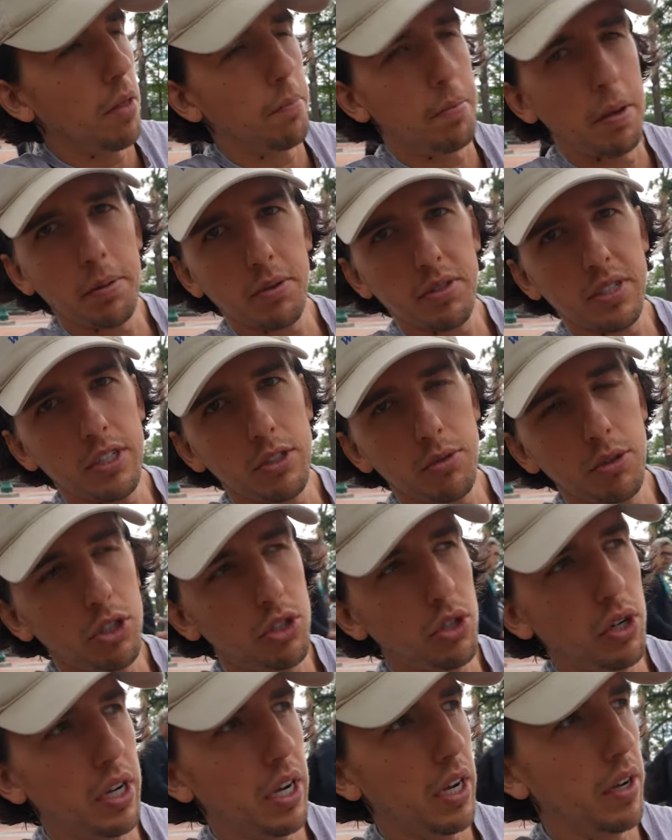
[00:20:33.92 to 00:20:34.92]
People seem to
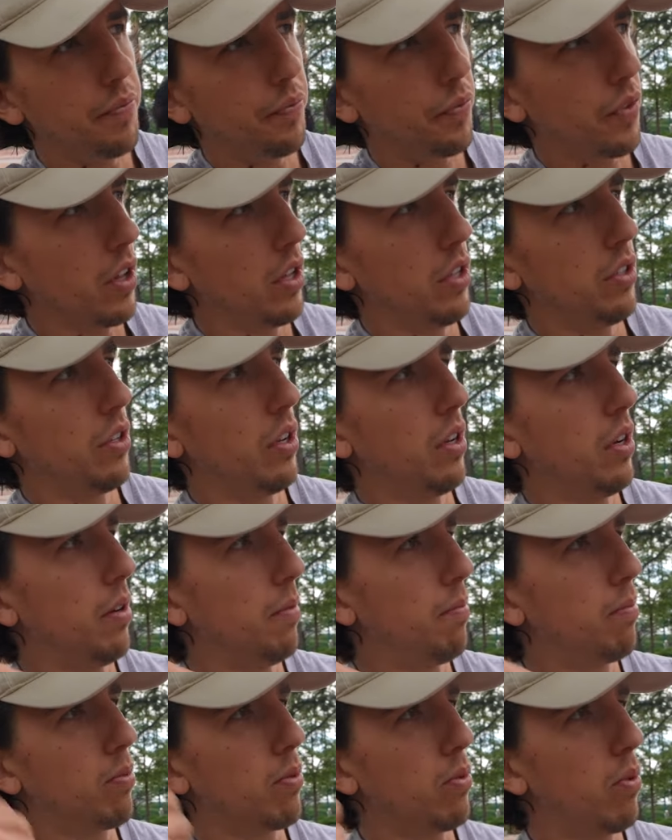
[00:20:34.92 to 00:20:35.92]
enjoy it. There's
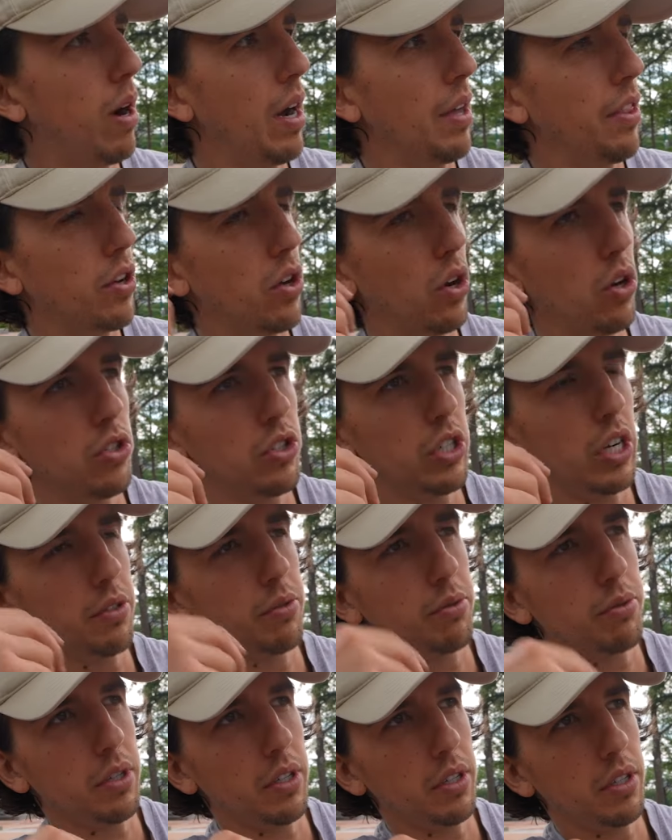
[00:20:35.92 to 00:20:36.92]
quite the contrast
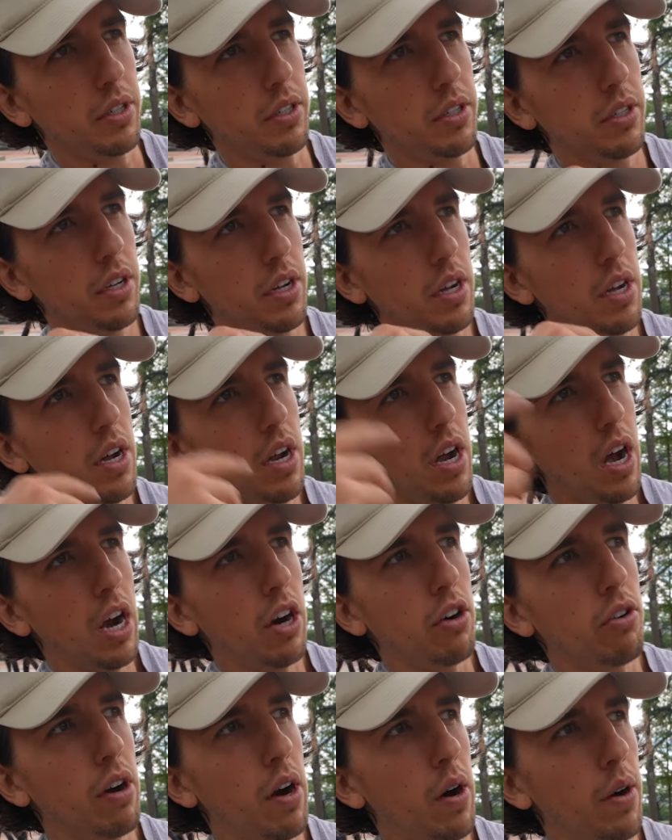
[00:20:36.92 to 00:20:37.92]
between a
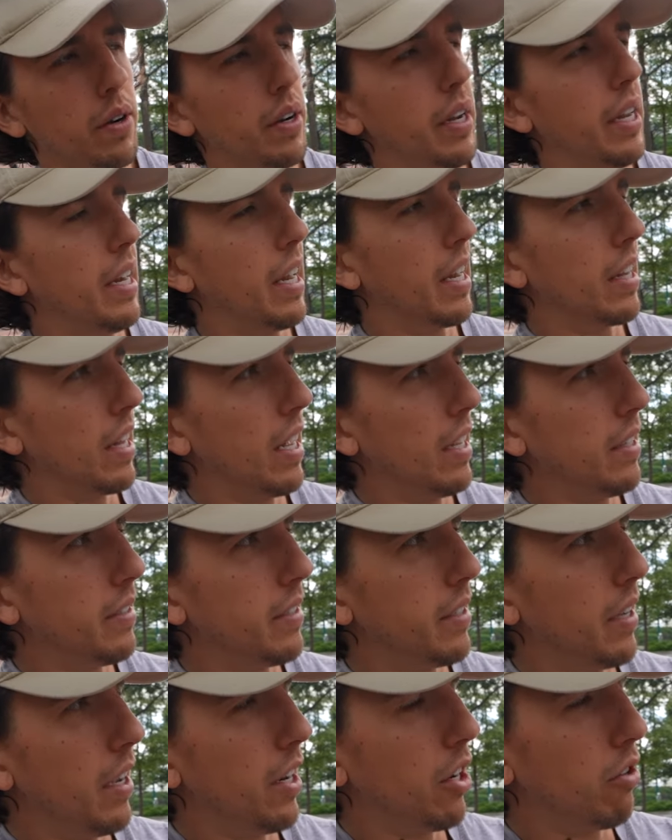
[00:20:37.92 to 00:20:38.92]
crowd in
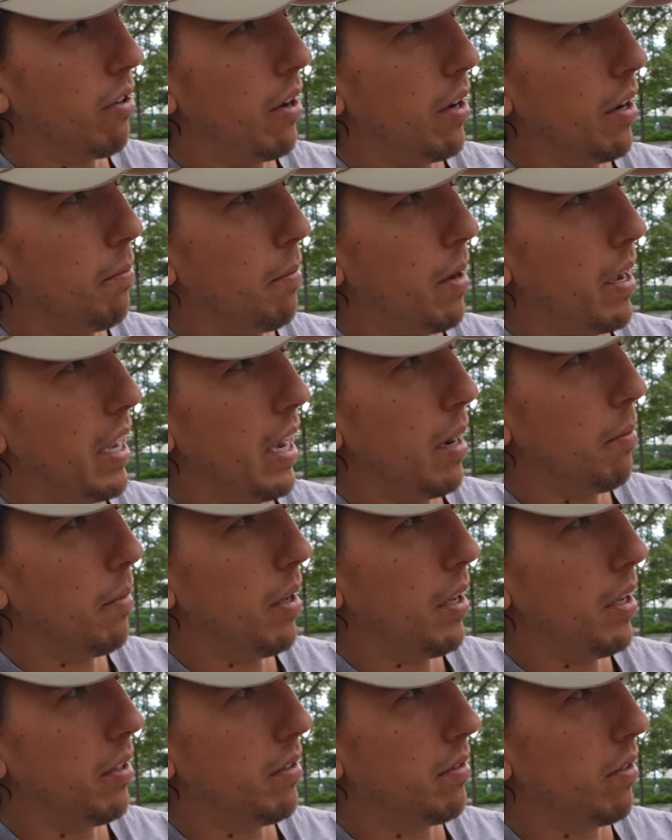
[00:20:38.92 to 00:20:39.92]
Atlanta and a crowd in Miami,